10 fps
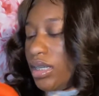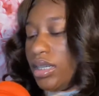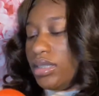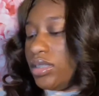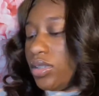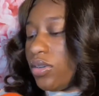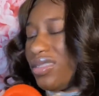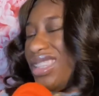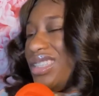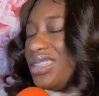So
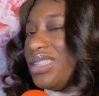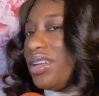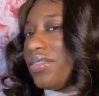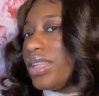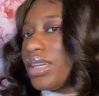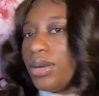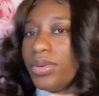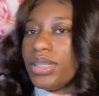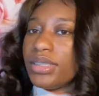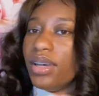these didn't really come
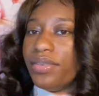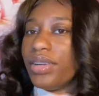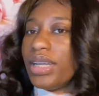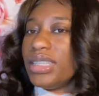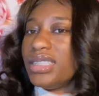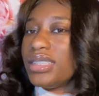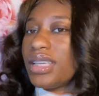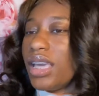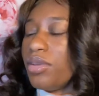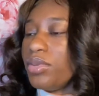with a stuffer. It just
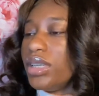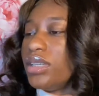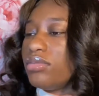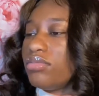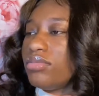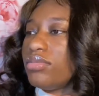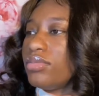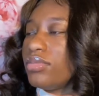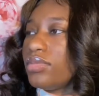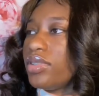came with
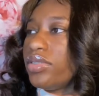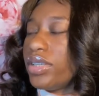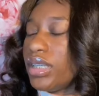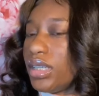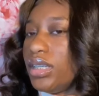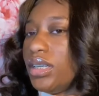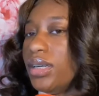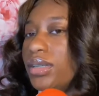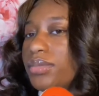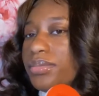
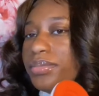freaking